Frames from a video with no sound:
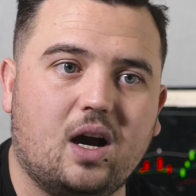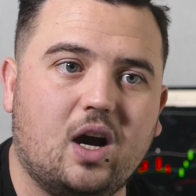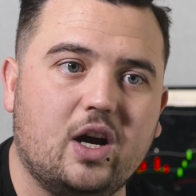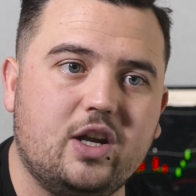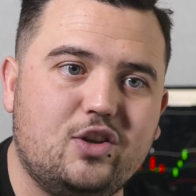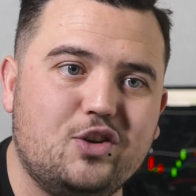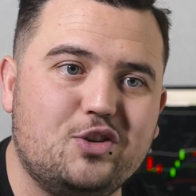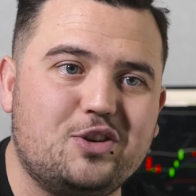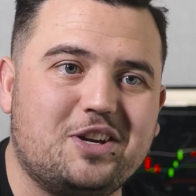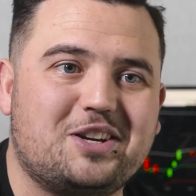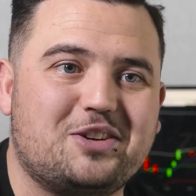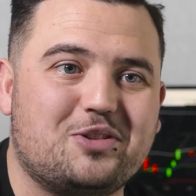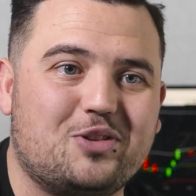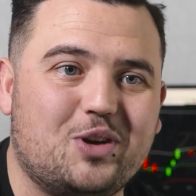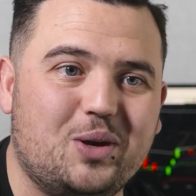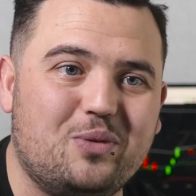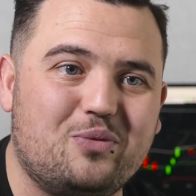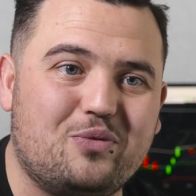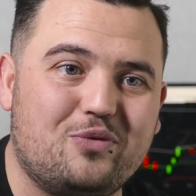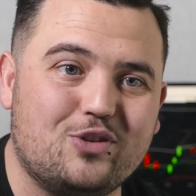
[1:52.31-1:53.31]
I do get
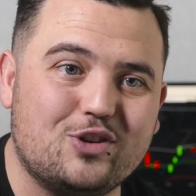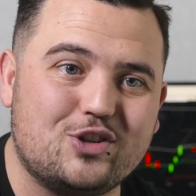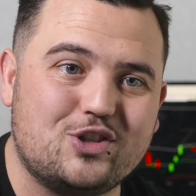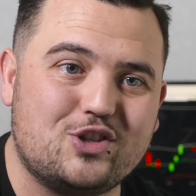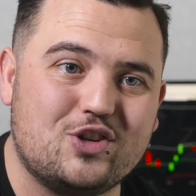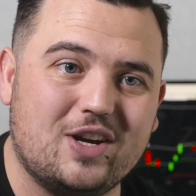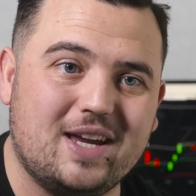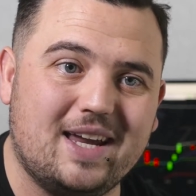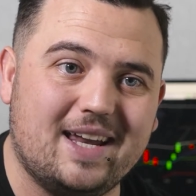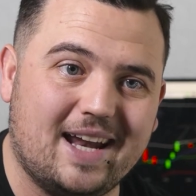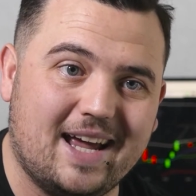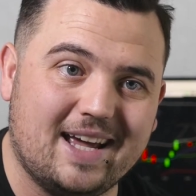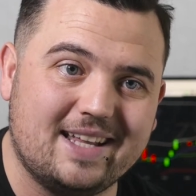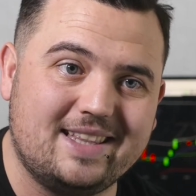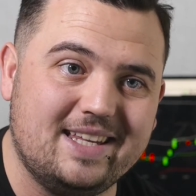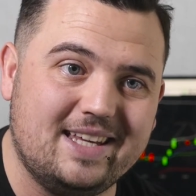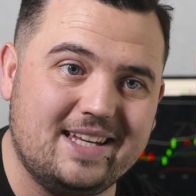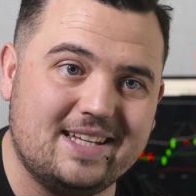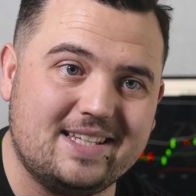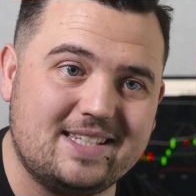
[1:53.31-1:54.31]
quite frustrated
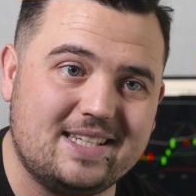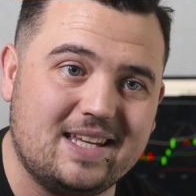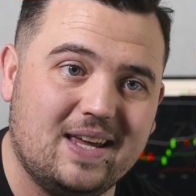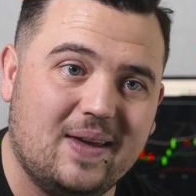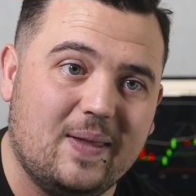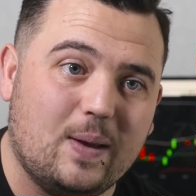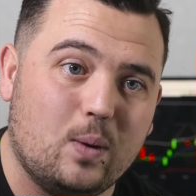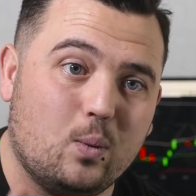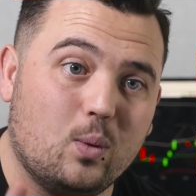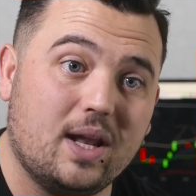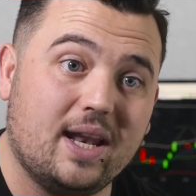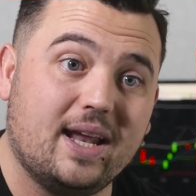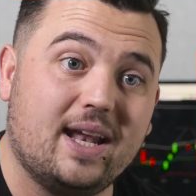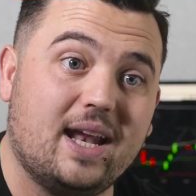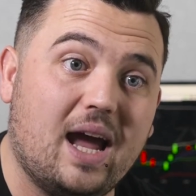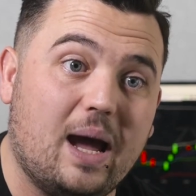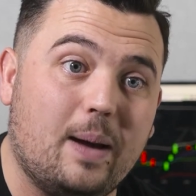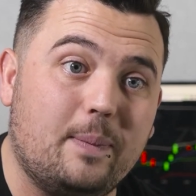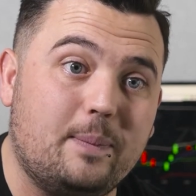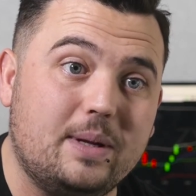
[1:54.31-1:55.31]
at this when it
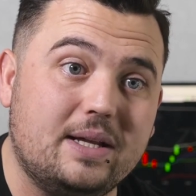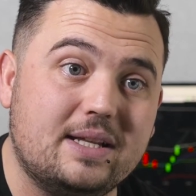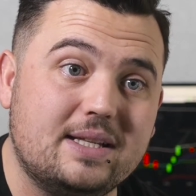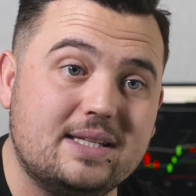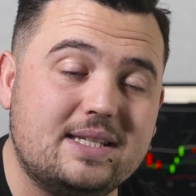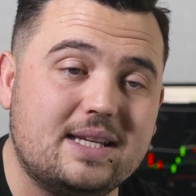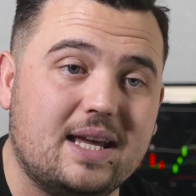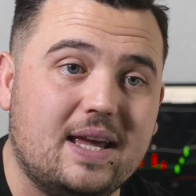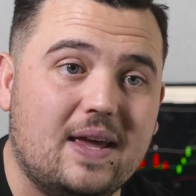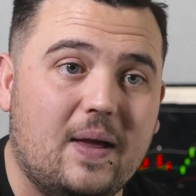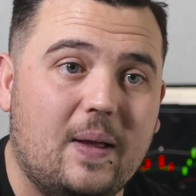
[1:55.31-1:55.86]
happens.